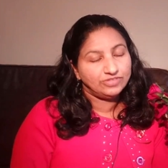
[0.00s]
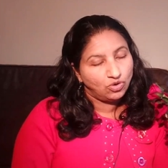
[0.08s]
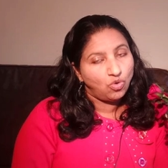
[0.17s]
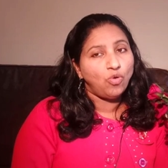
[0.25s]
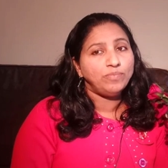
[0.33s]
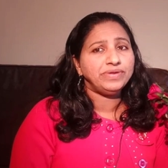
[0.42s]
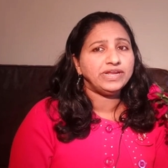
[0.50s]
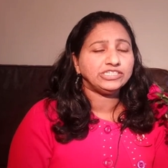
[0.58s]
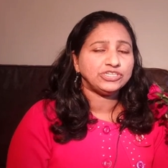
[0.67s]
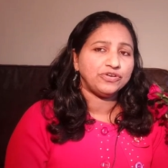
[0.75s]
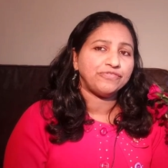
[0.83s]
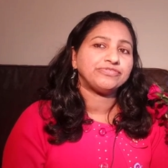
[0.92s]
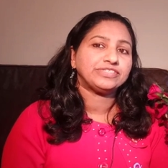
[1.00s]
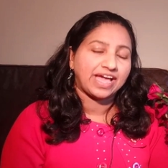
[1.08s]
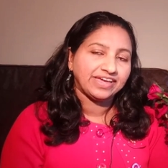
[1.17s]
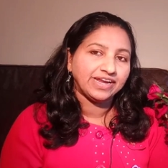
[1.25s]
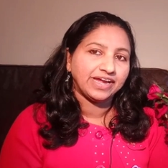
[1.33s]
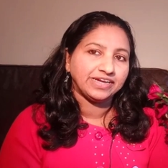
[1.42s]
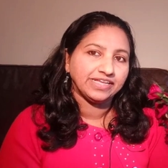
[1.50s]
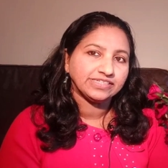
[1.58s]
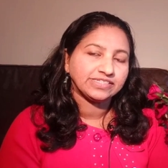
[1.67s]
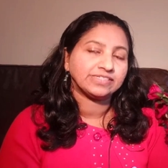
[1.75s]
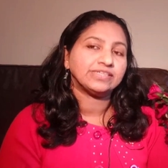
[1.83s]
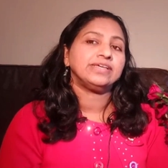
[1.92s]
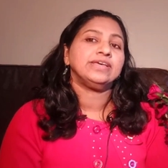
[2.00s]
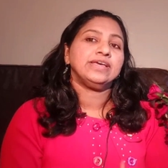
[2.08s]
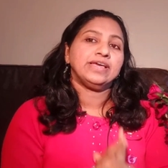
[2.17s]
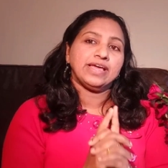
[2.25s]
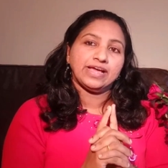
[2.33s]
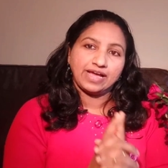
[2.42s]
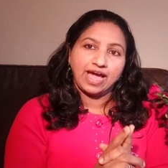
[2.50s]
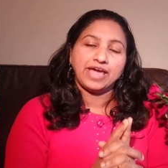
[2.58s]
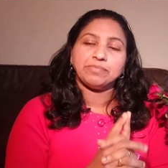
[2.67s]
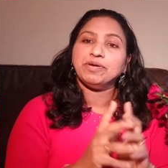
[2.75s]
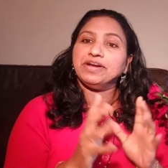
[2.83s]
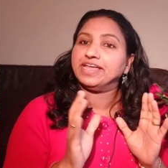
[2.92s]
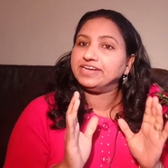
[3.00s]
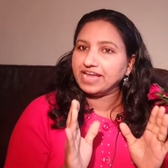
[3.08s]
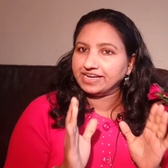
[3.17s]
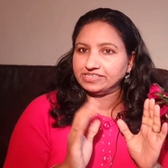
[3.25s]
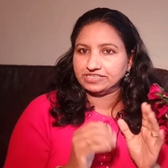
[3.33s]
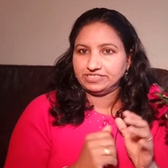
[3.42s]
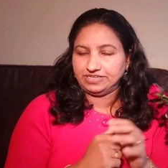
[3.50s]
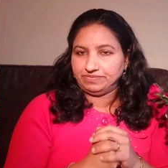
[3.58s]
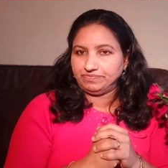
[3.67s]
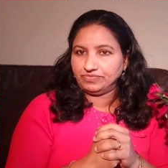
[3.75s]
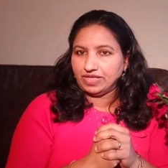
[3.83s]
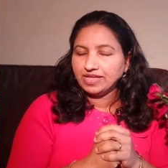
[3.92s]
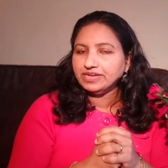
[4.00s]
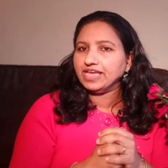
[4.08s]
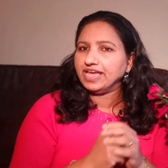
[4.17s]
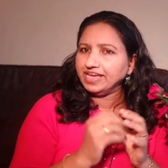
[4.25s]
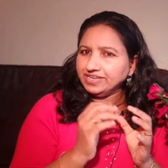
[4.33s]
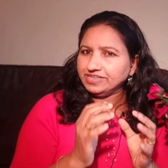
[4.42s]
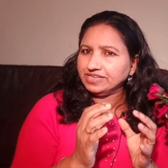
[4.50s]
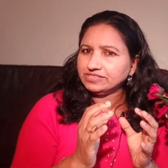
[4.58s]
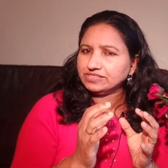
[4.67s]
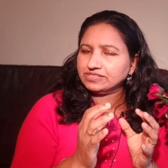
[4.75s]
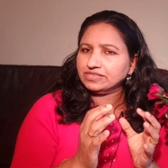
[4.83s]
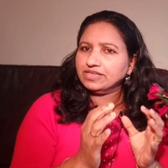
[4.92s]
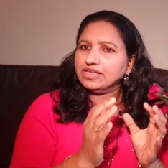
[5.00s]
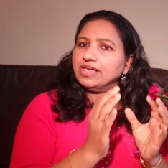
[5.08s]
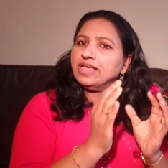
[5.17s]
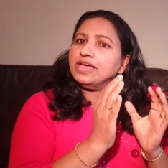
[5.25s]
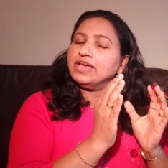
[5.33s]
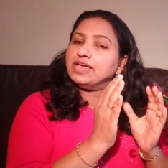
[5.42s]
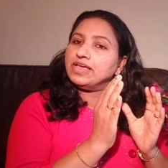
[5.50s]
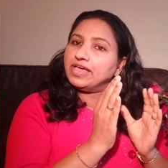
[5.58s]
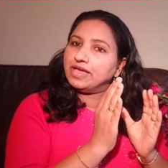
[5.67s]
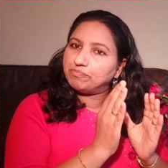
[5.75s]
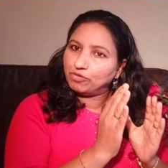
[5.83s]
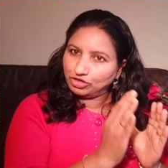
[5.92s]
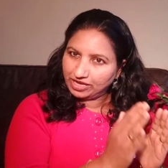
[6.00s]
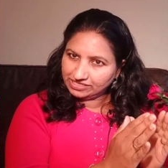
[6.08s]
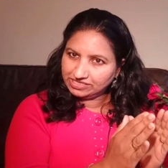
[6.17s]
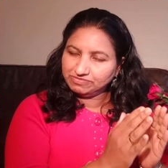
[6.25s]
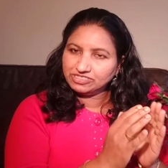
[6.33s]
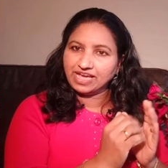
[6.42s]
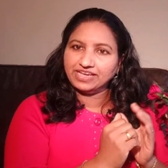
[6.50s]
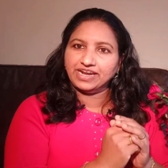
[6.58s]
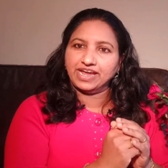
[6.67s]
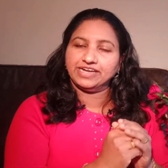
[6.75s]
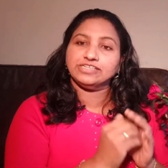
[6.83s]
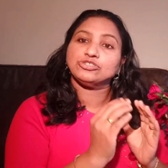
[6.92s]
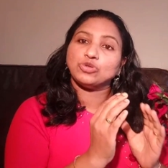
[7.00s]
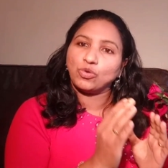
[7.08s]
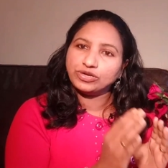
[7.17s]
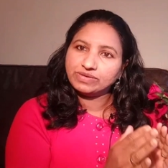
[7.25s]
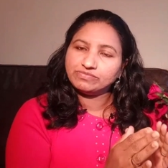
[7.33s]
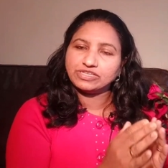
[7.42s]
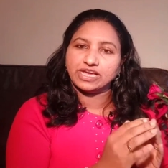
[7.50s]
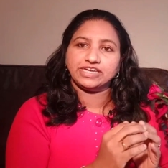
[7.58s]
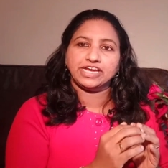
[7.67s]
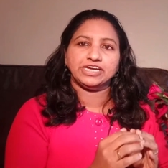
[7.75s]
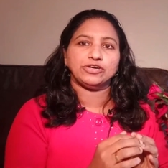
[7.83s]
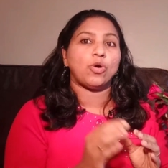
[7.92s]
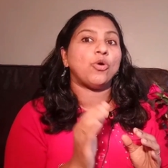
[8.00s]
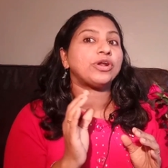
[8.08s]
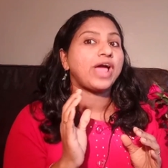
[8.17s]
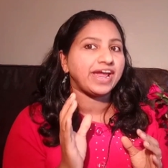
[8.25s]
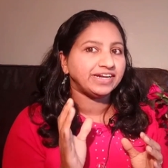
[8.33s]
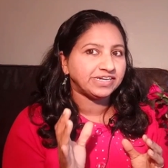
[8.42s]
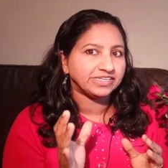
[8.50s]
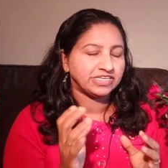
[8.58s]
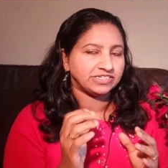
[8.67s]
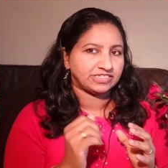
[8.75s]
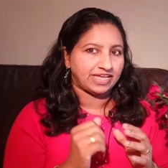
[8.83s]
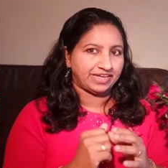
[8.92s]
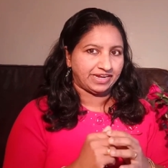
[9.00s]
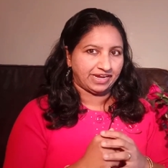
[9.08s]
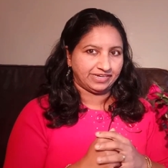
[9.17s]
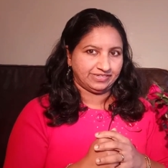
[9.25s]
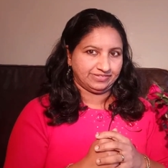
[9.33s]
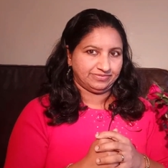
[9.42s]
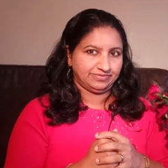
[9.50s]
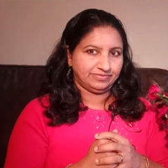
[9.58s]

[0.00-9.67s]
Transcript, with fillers: The combination of cyanide is carbon and nitrogen, and it is potassium cyanide, sodium cyanide or hydrogen cyanide.